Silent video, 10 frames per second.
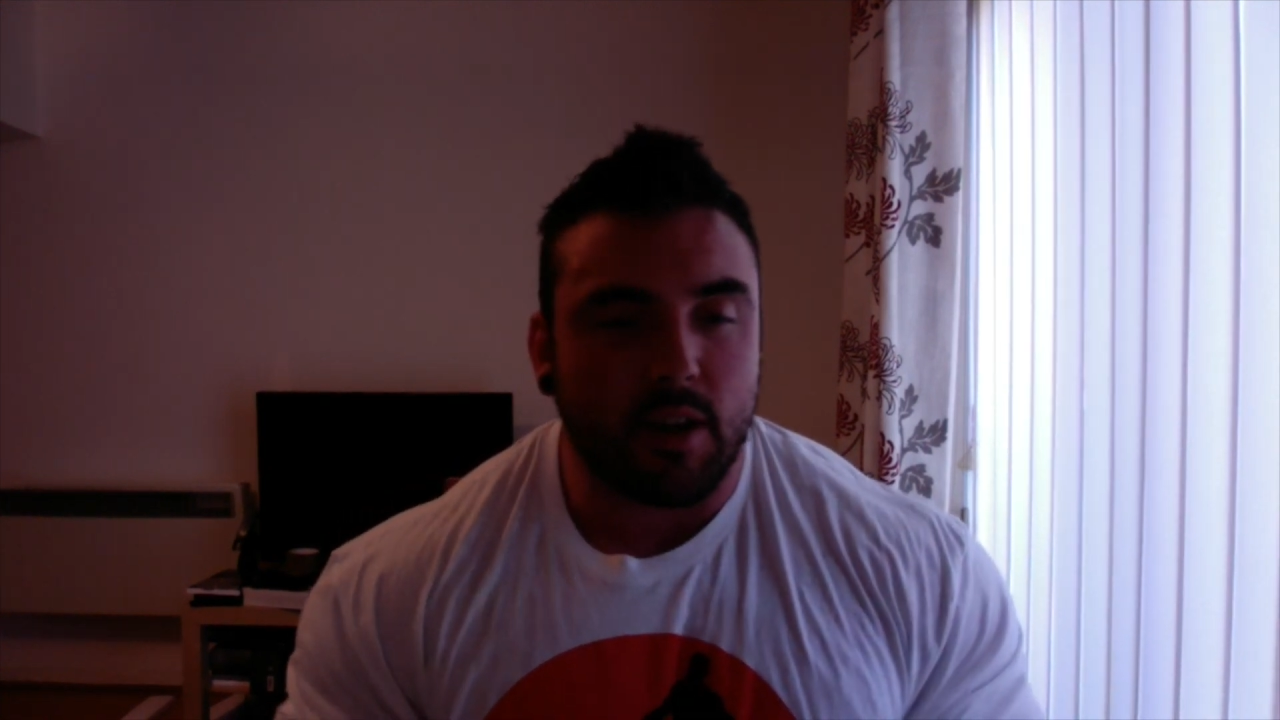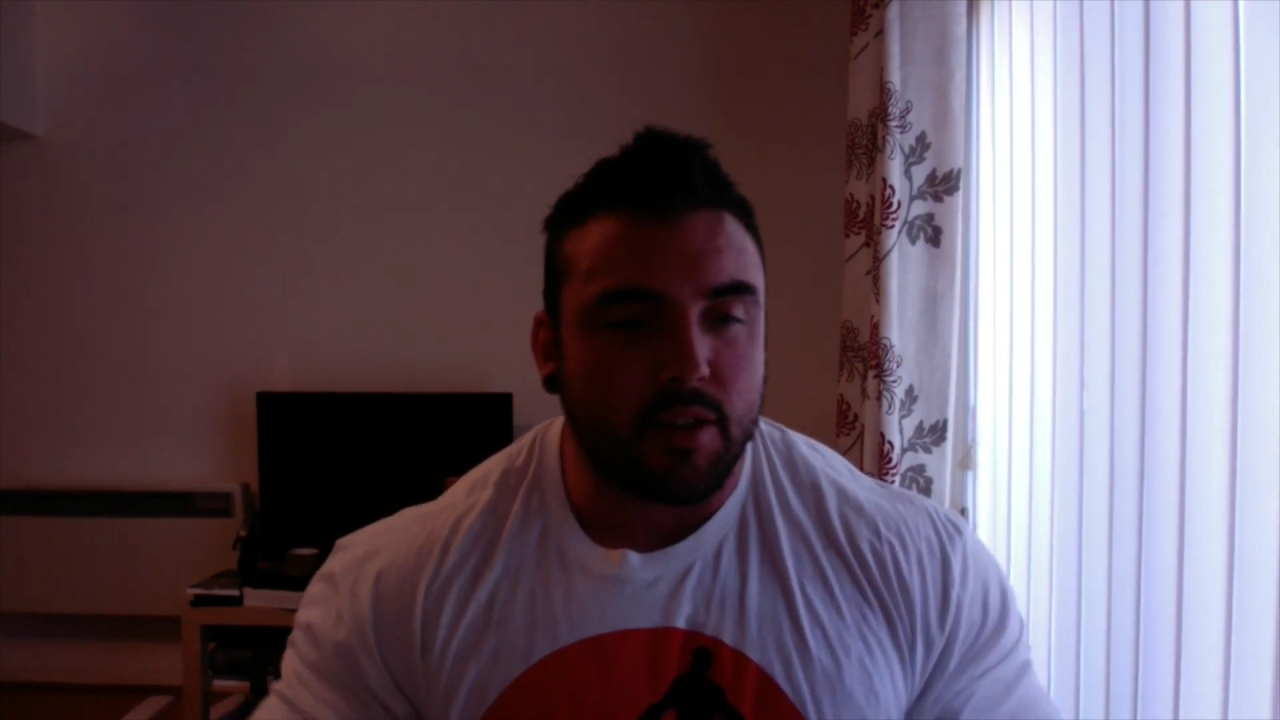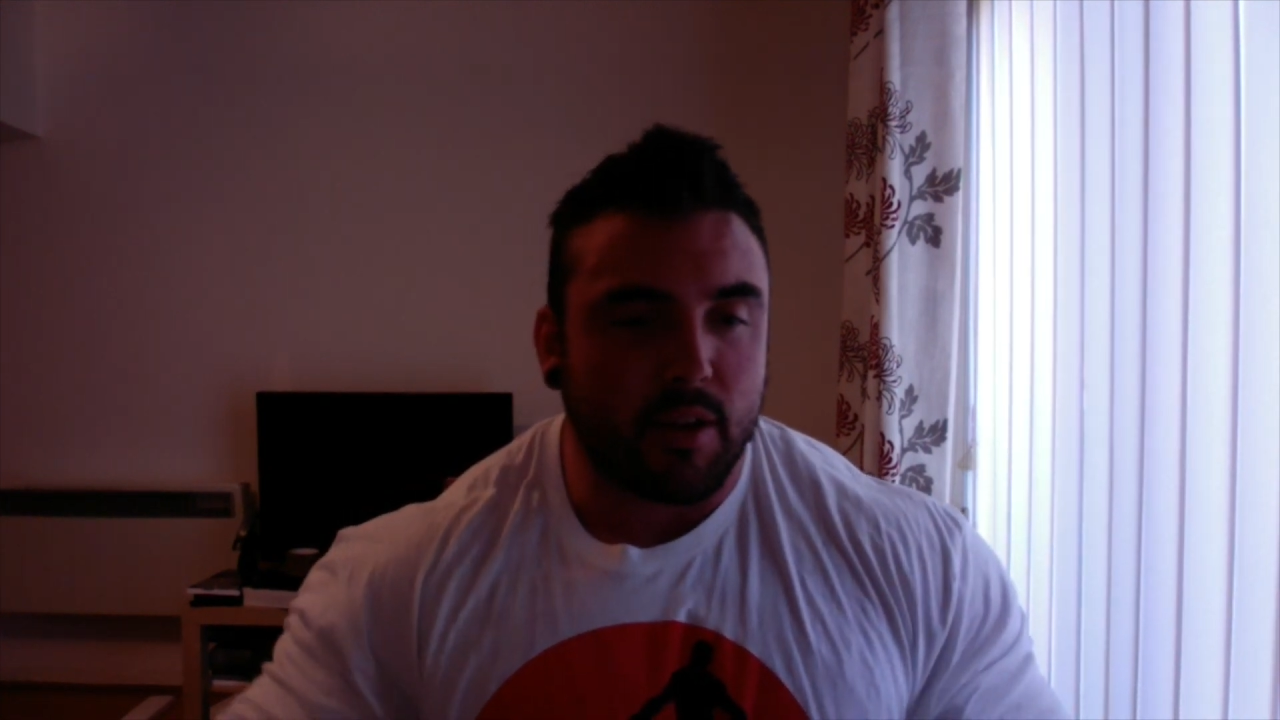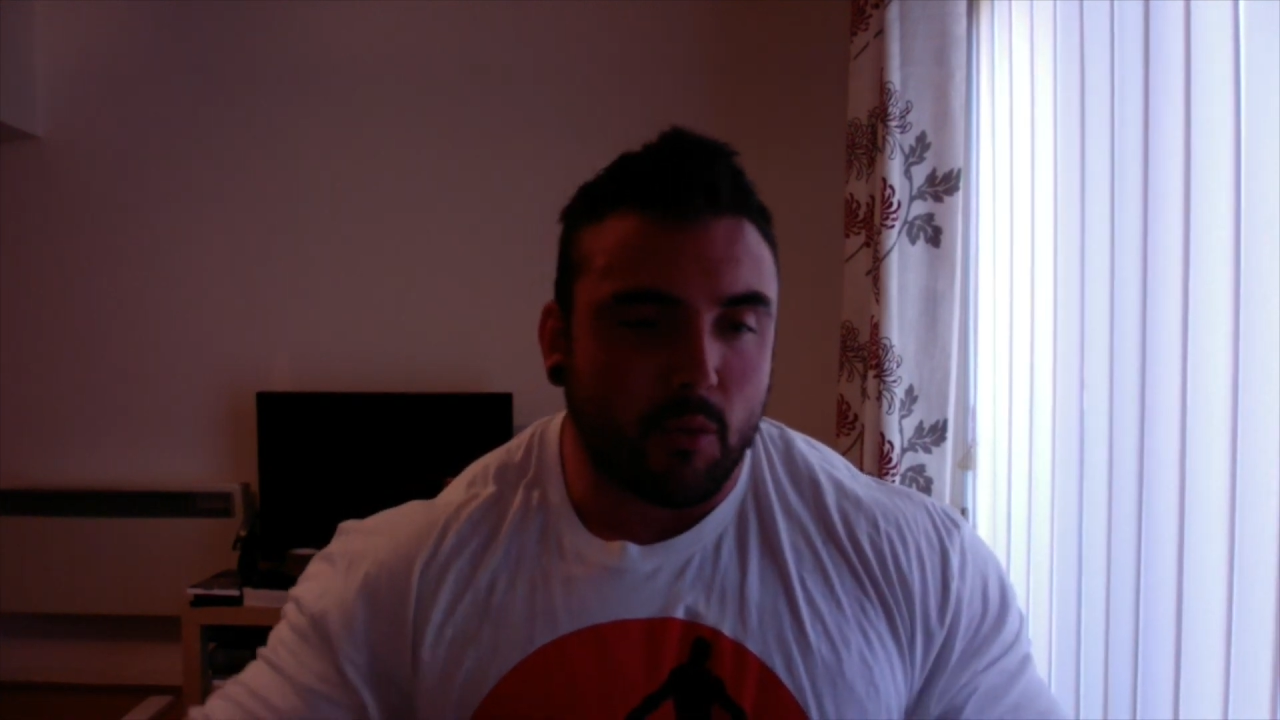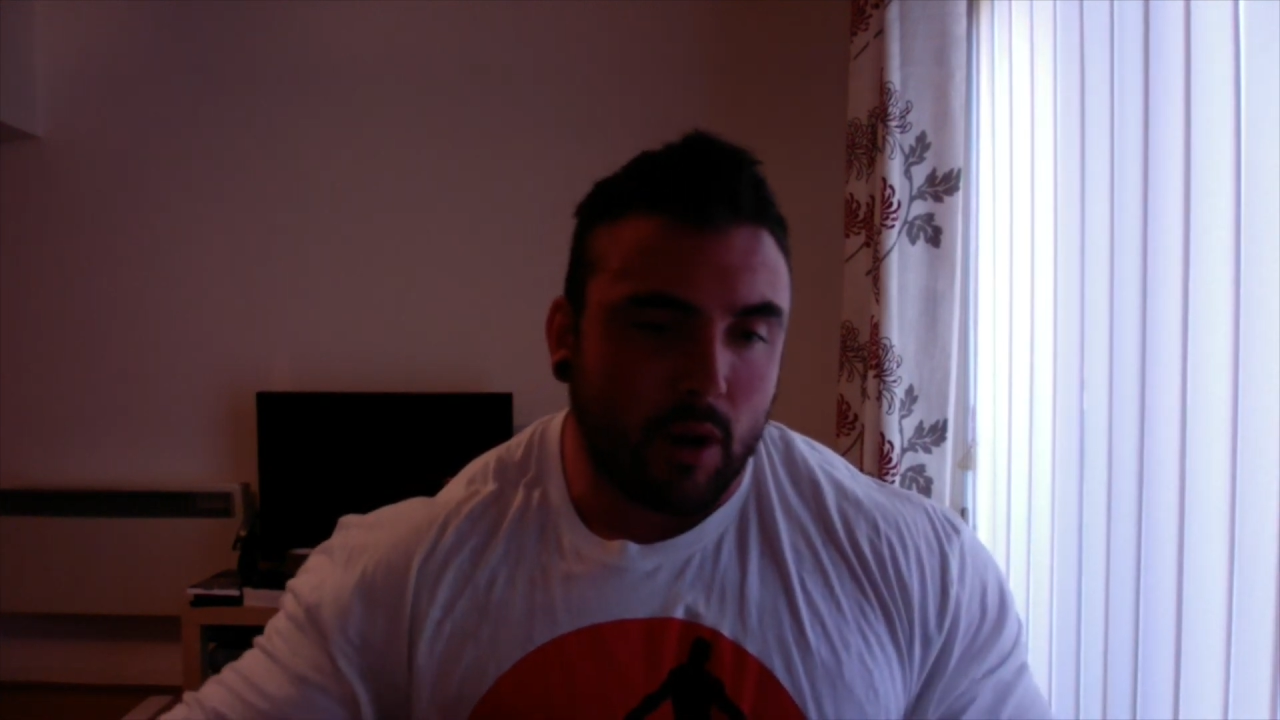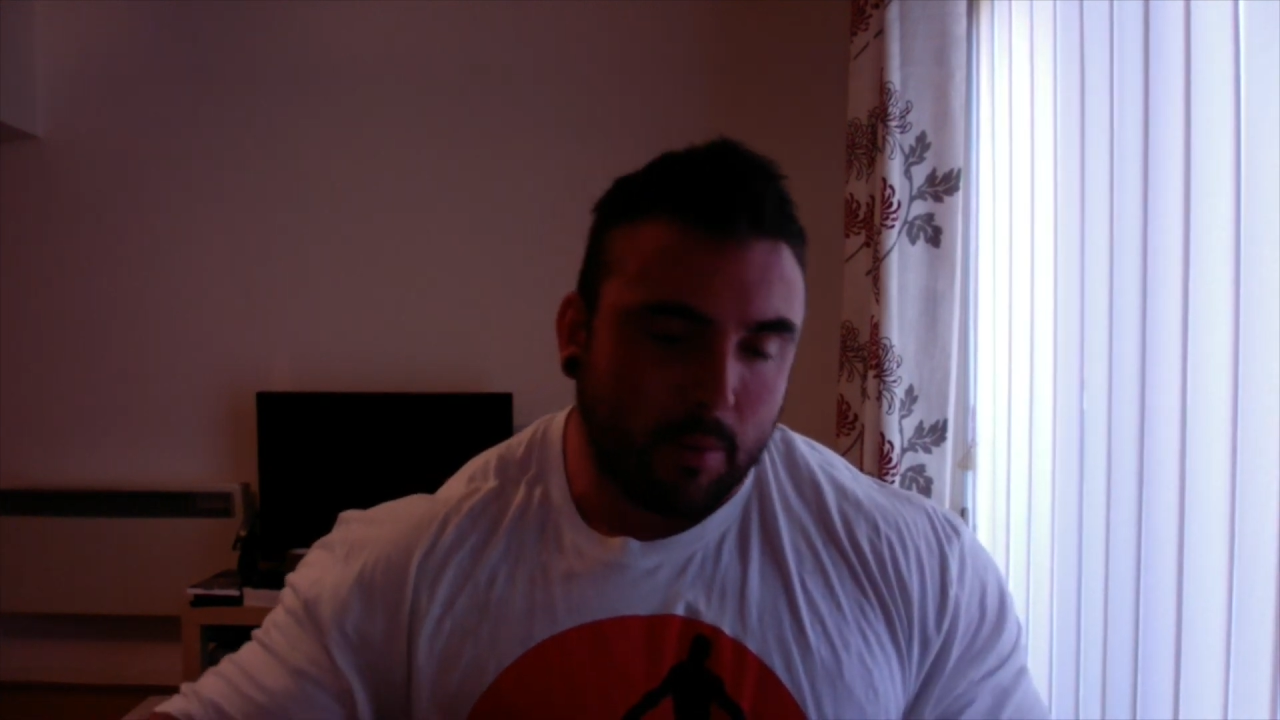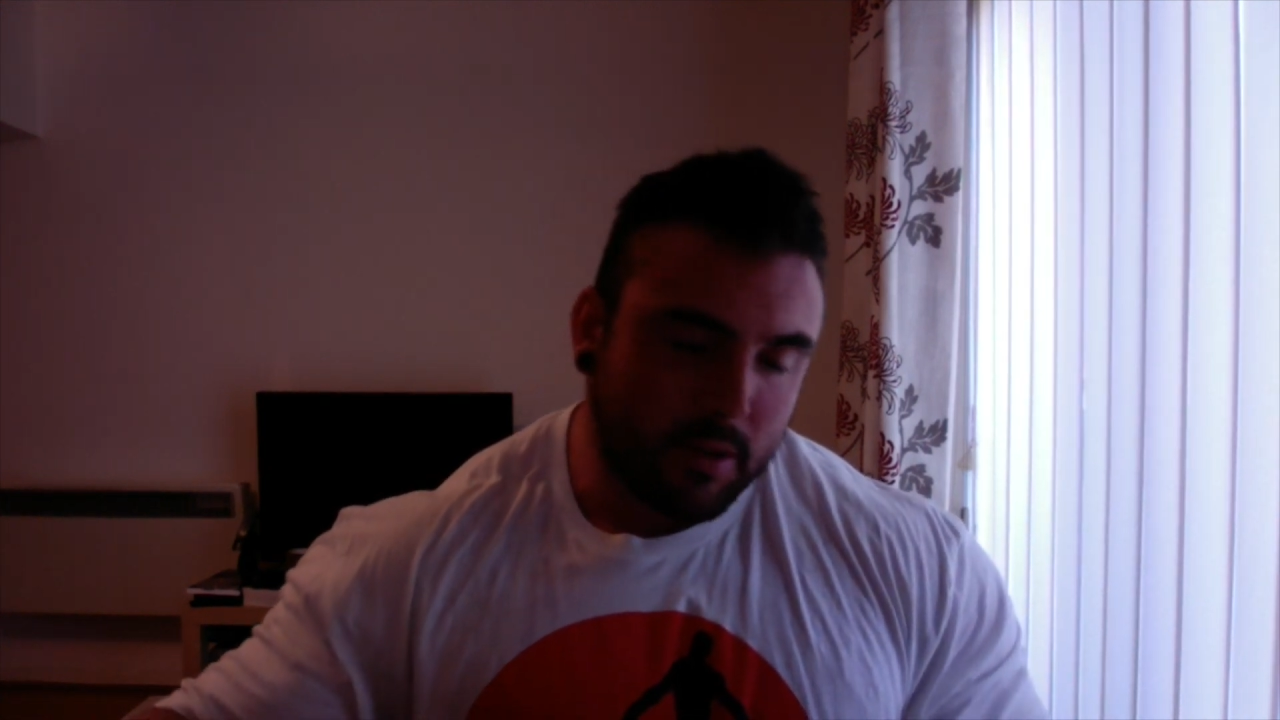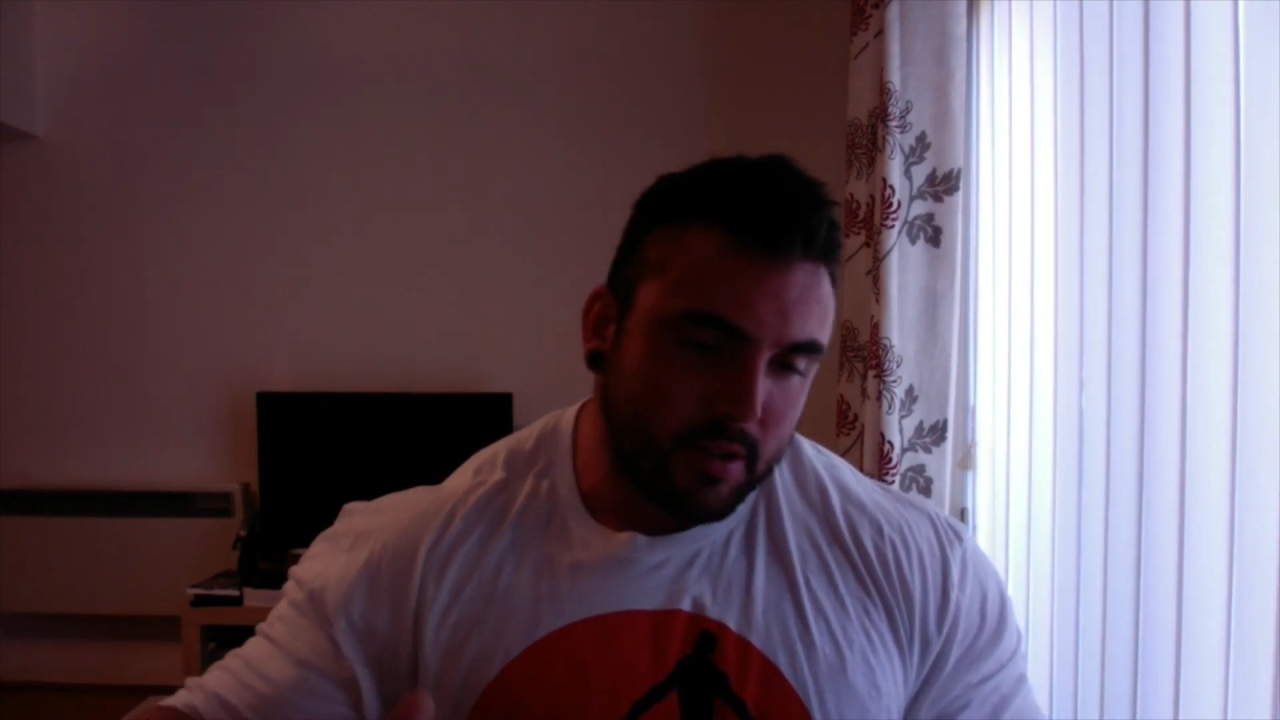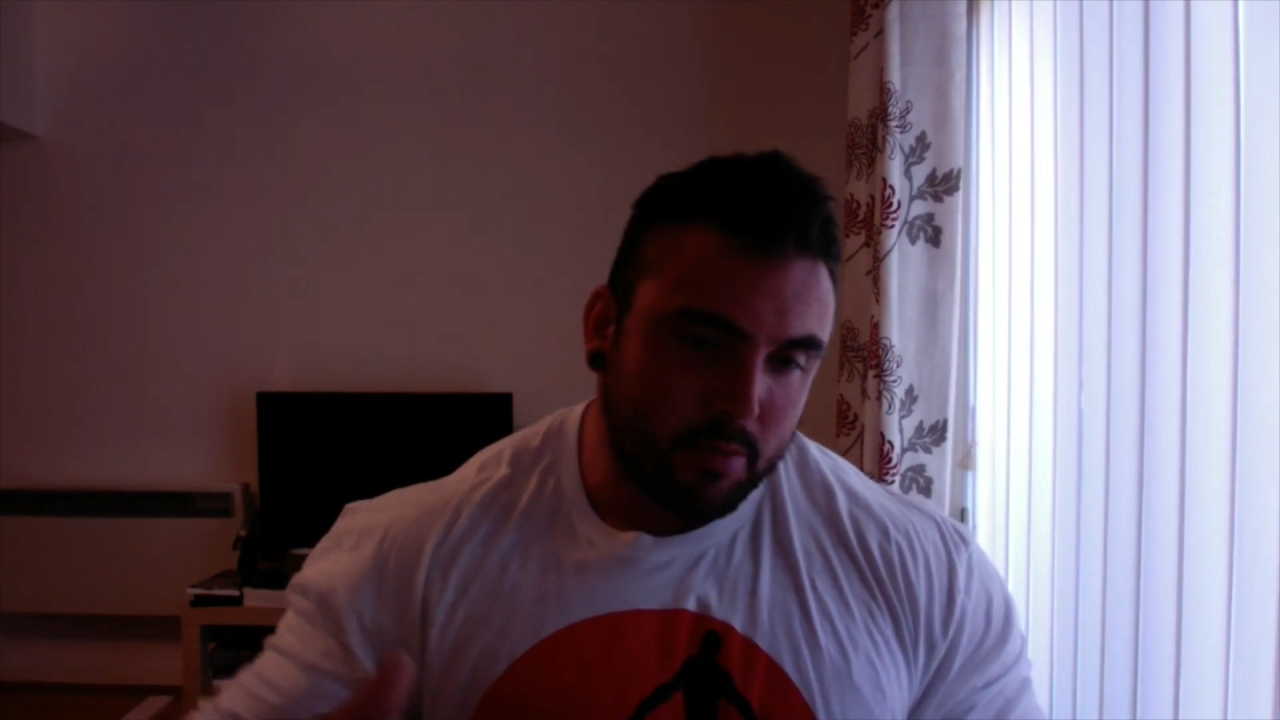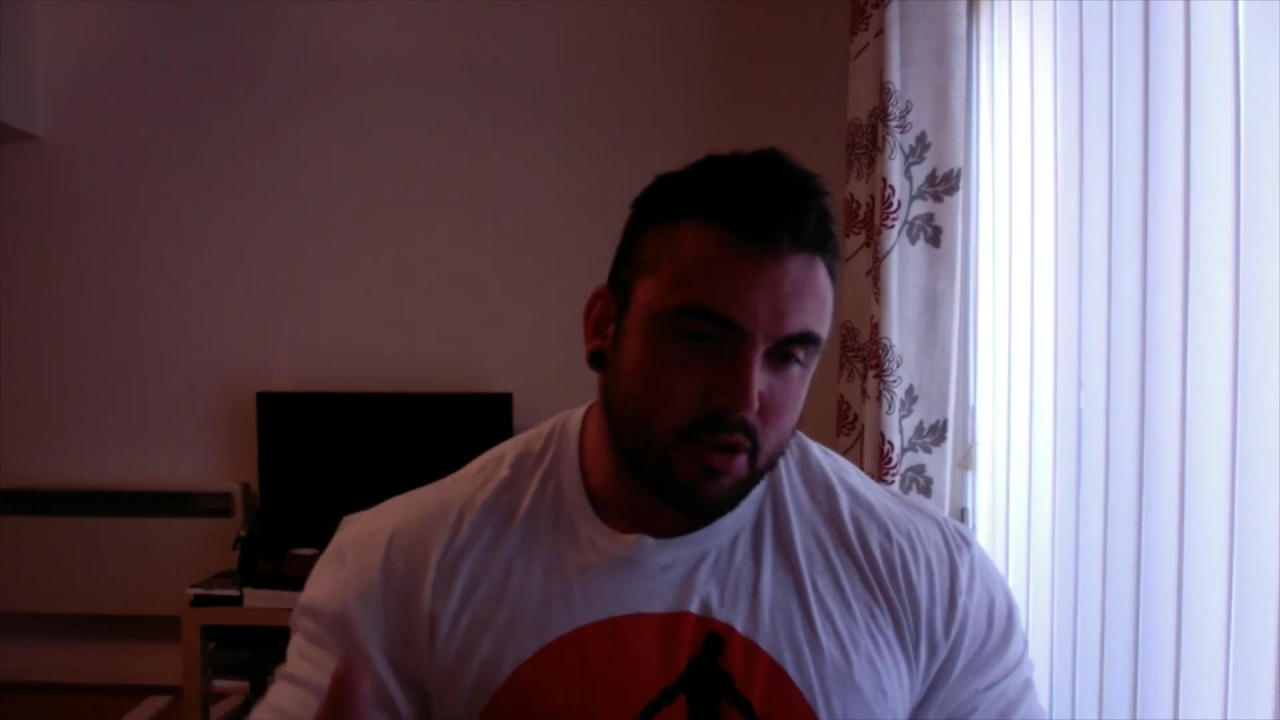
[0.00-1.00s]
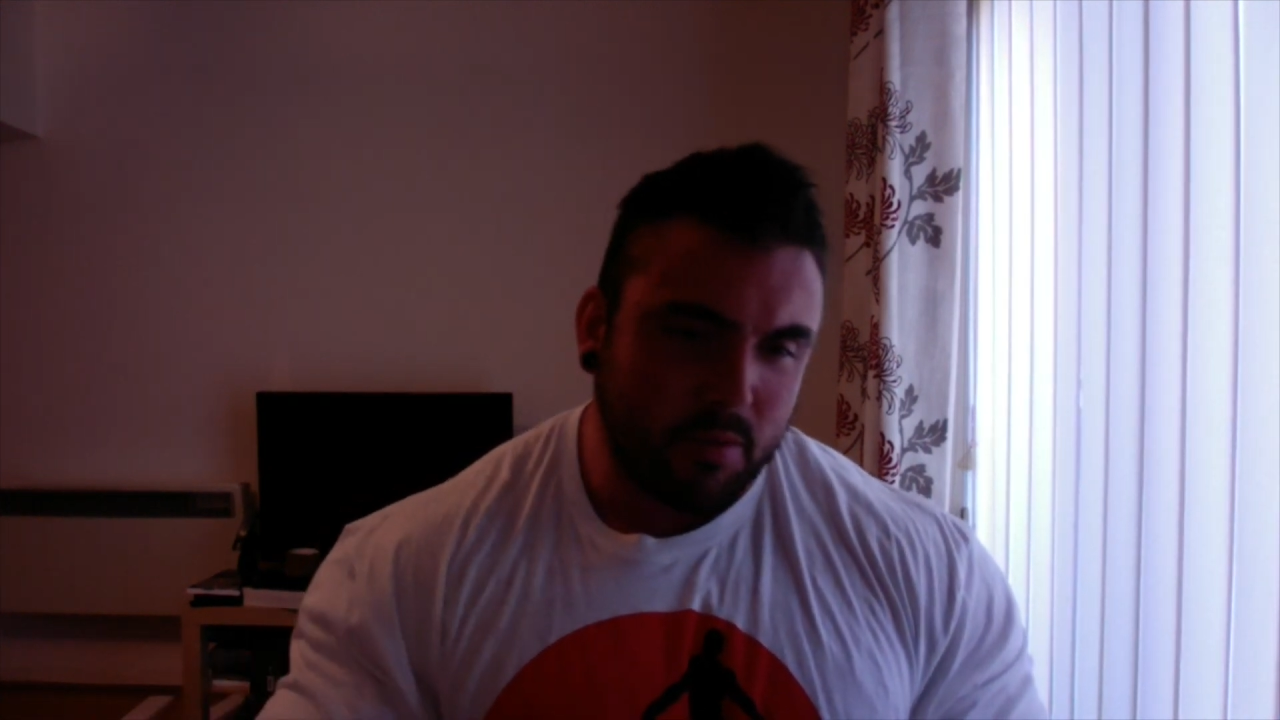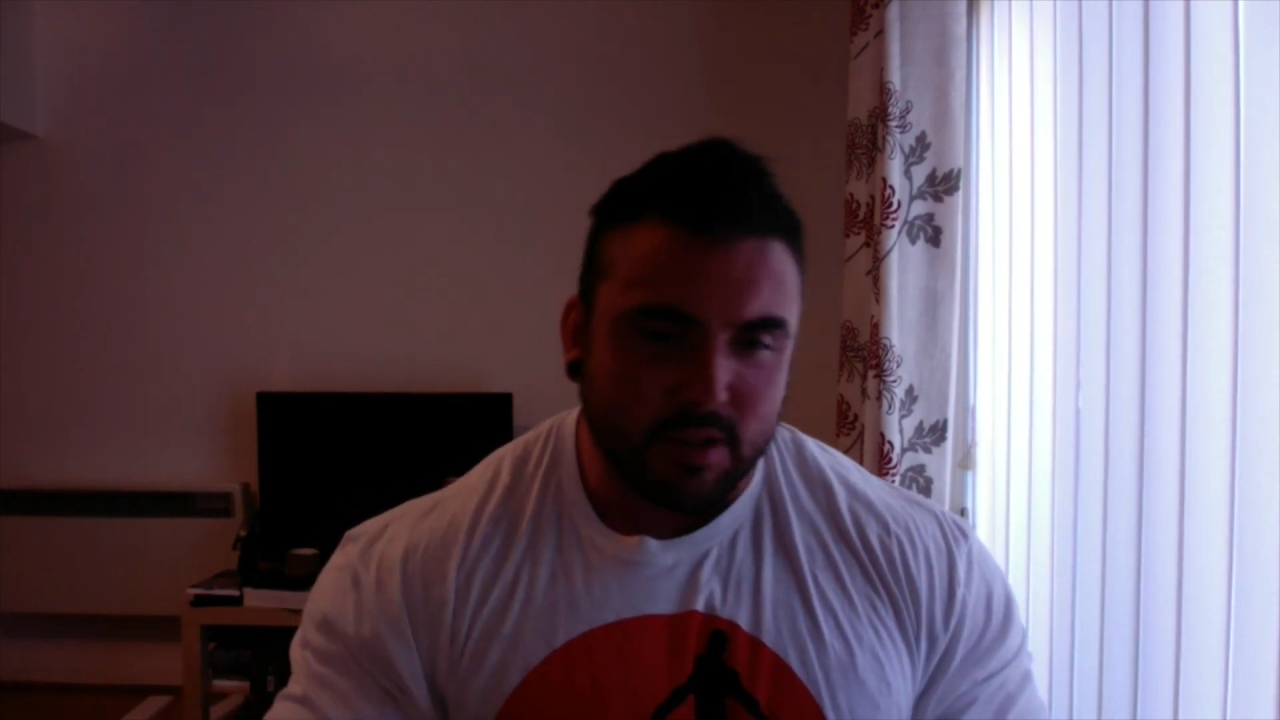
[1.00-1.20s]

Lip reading: I think what happened is I pushed